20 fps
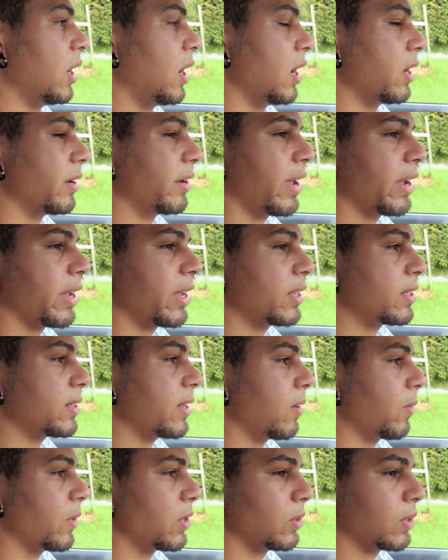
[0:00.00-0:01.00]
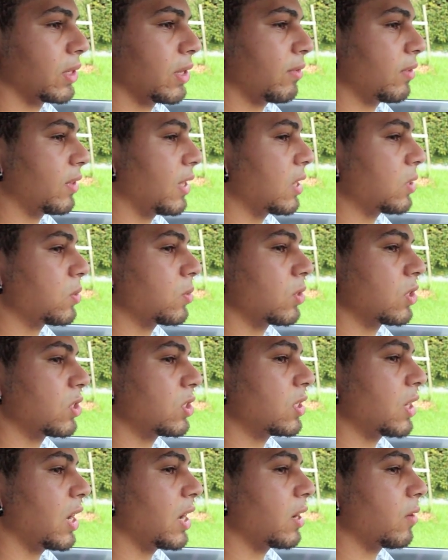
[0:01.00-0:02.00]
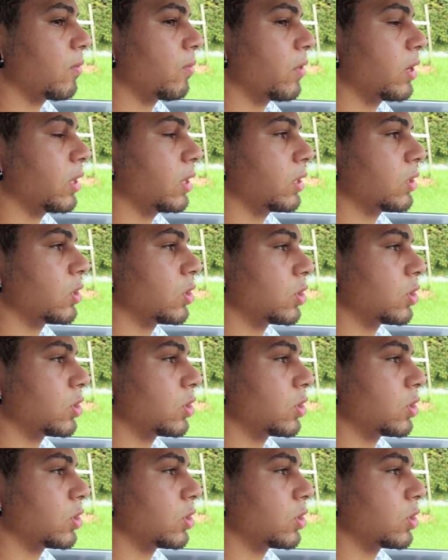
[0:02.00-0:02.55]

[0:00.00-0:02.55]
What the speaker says: and I guess when you live in that sort of state, it really